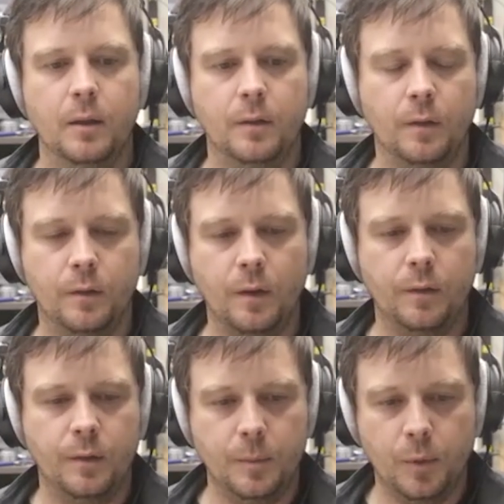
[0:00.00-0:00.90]
does
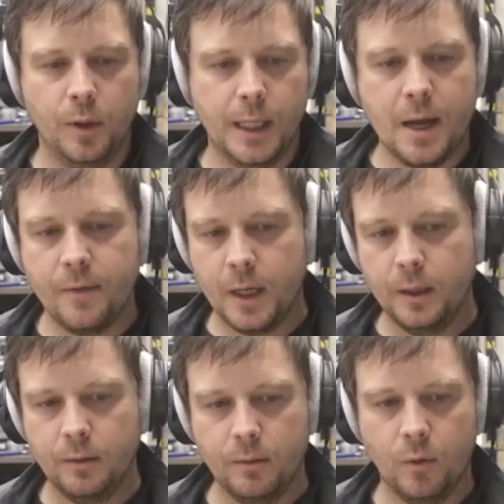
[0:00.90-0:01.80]
does deep learning have
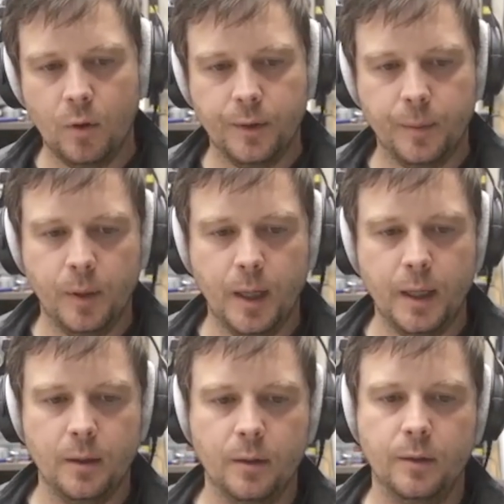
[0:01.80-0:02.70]
any role to
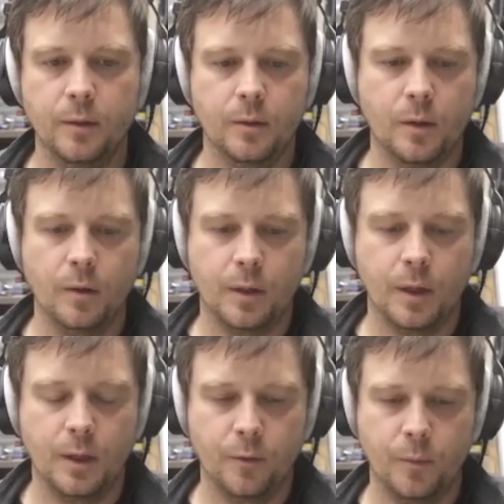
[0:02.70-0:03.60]
play, or do you go to
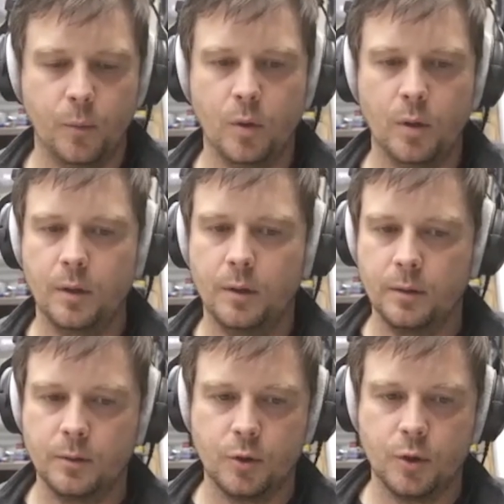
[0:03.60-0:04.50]
kind of
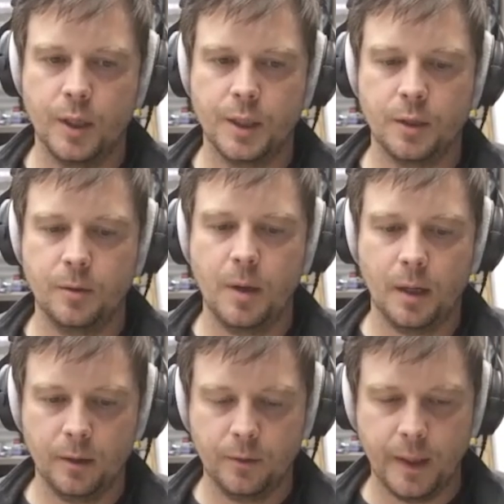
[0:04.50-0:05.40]
more traditional
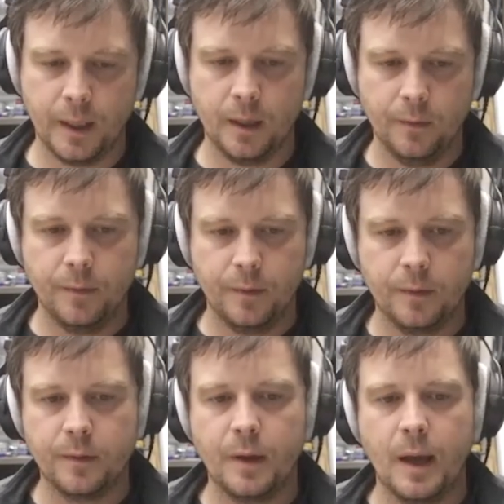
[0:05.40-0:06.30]
models for that kind of
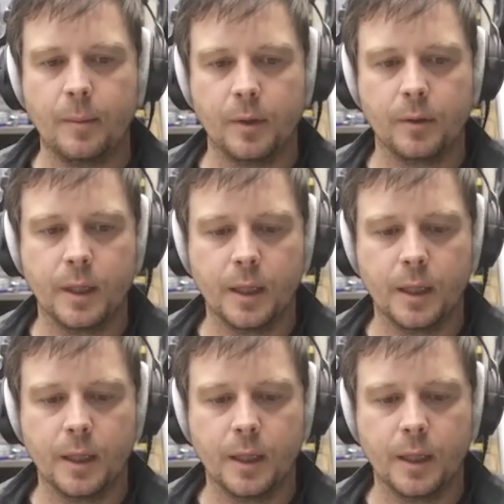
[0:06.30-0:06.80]
tabular